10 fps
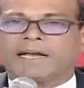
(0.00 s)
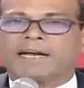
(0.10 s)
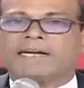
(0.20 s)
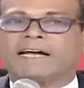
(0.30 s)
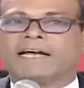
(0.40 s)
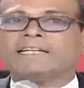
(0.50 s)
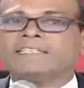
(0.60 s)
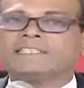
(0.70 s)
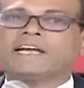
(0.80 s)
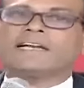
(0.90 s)
India
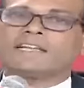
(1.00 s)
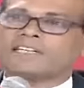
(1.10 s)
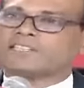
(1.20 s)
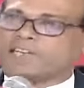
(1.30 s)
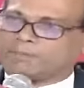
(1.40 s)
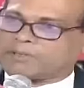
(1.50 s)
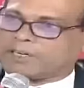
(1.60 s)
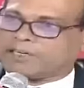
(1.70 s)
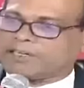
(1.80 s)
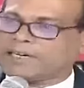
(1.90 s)
instantly stepped
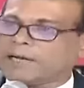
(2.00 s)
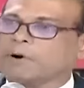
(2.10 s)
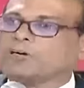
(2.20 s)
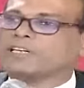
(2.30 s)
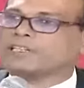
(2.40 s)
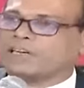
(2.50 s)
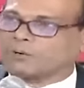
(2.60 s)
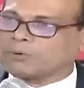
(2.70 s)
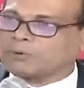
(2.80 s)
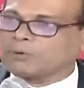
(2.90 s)
in, aborted the
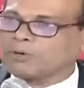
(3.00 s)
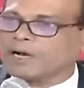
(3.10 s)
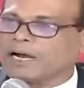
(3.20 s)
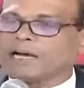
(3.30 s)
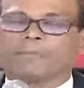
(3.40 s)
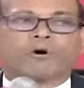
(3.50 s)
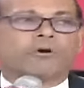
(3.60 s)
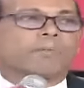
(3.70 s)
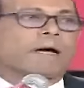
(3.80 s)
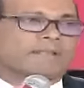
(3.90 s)
coup, and
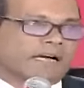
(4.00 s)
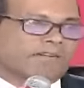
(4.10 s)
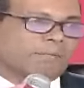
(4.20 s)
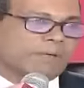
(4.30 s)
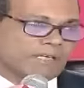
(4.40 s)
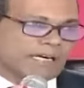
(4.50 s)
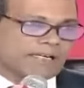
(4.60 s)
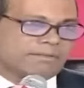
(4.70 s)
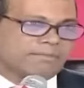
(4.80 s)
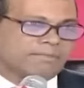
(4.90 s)
brought back the government again.